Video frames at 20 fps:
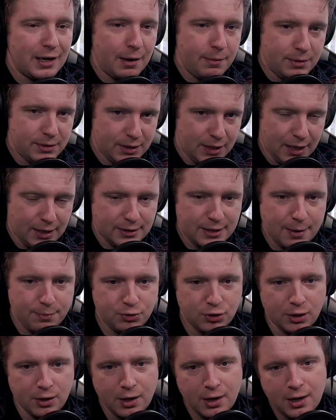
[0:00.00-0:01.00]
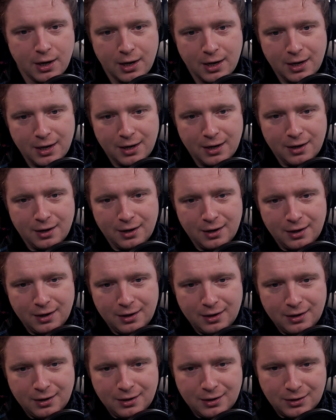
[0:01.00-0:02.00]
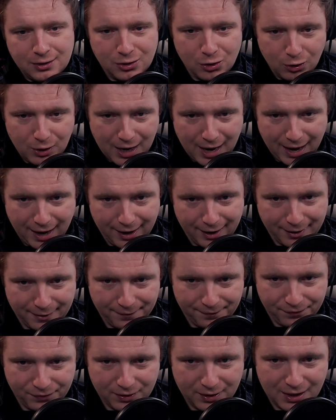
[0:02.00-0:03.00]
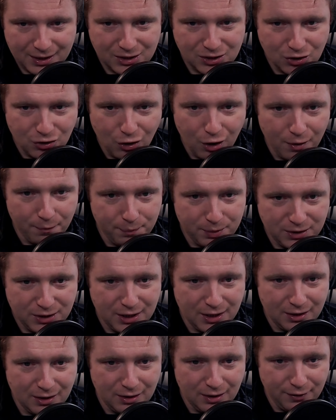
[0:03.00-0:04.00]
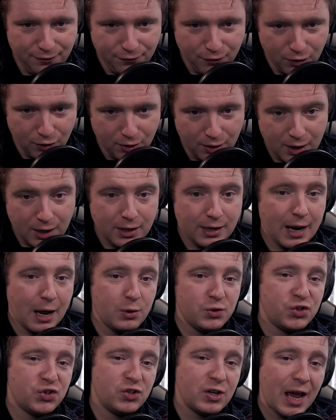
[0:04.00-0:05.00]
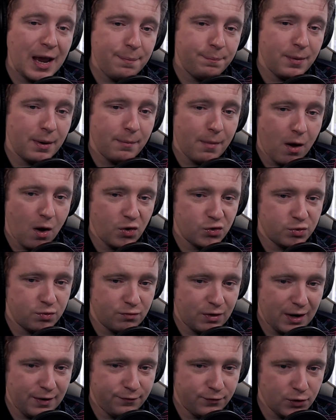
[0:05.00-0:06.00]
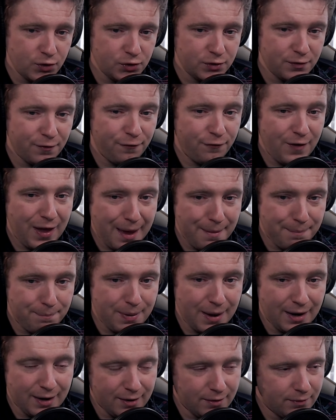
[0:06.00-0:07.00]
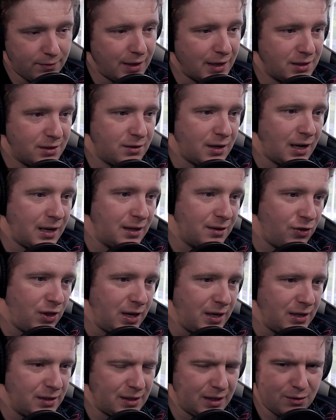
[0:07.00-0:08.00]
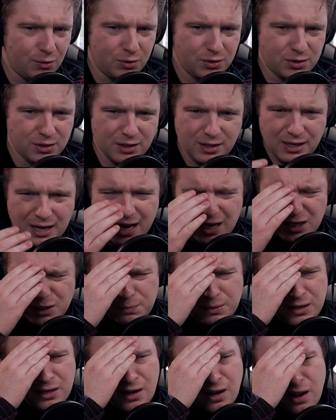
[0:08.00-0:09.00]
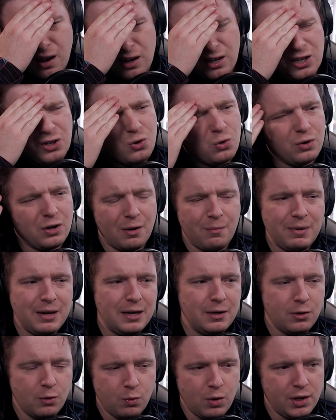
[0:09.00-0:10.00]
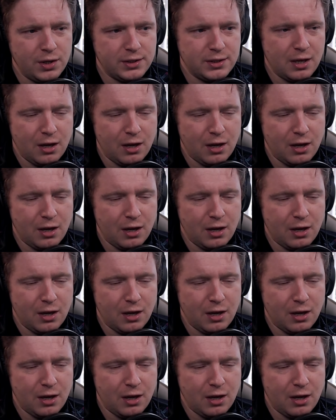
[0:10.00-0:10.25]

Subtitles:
is an exception. So yeah, that's not particularly fun. Now, sniper Marksman rifles fare better. That's like things like, what's it, the SPR? You know what I mean? The ones that are